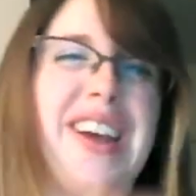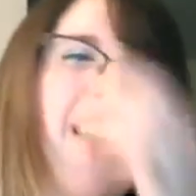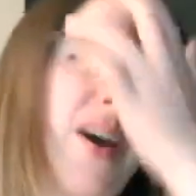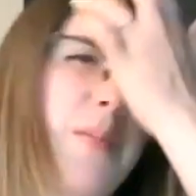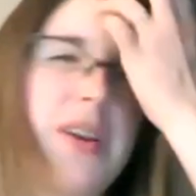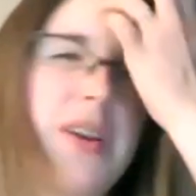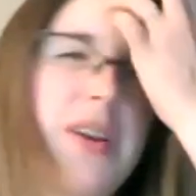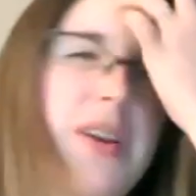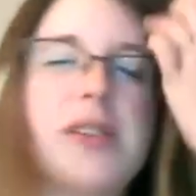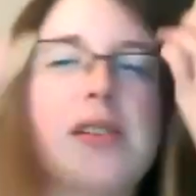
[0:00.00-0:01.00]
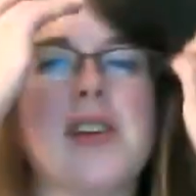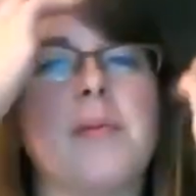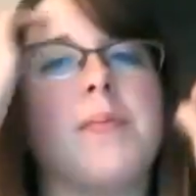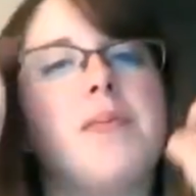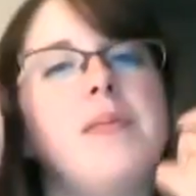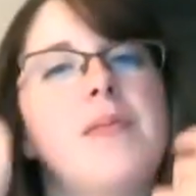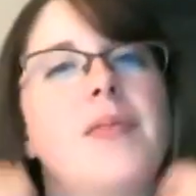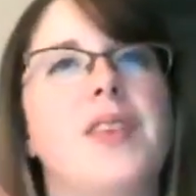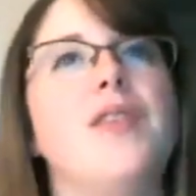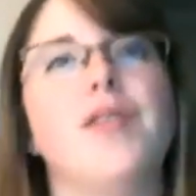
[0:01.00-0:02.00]
but it's also,
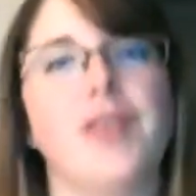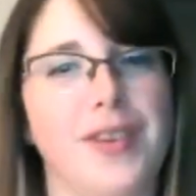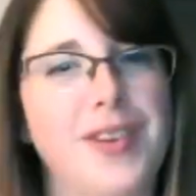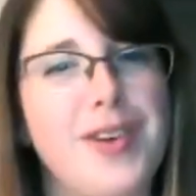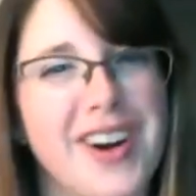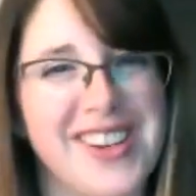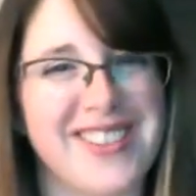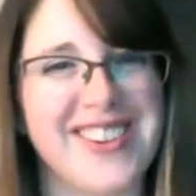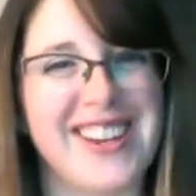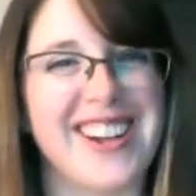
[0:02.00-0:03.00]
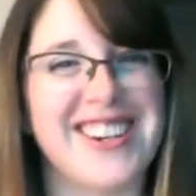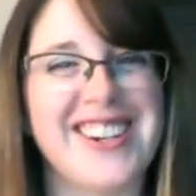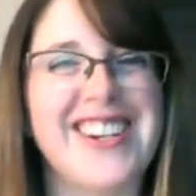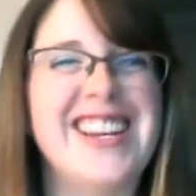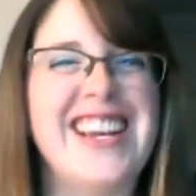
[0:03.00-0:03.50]
you know, you guys are intelligent.